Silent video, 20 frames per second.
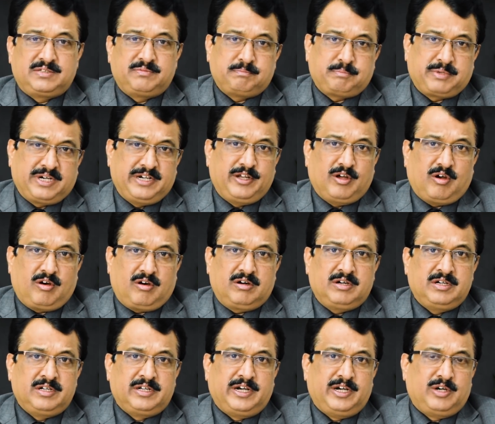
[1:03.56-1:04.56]
pretty
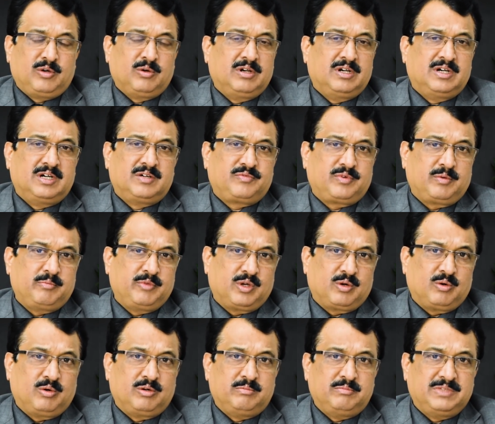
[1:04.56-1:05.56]
ordinary to learn from your
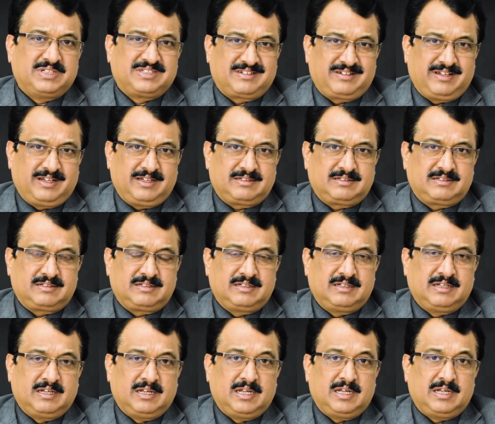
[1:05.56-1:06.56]
own mistakes.
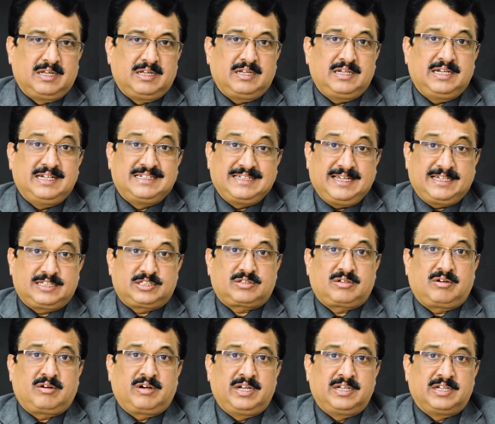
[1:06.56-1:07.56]
It's
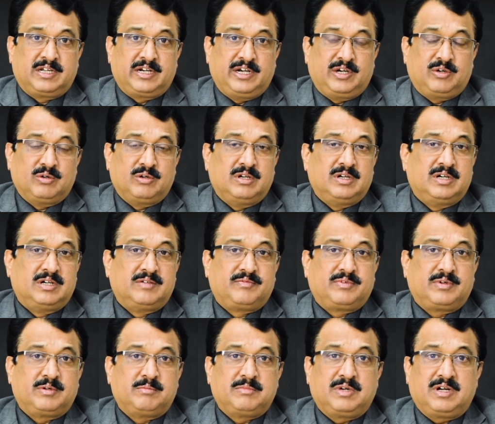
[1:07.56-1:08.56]
extraordinary to learn
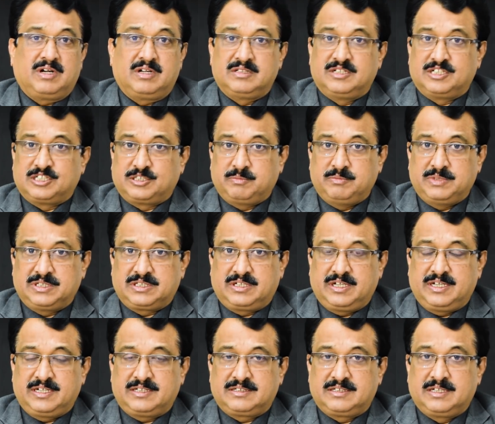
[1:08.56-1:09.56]
from others'
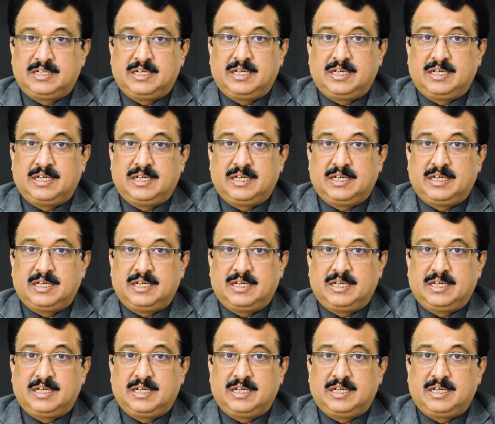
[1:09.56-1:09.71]
mistakes.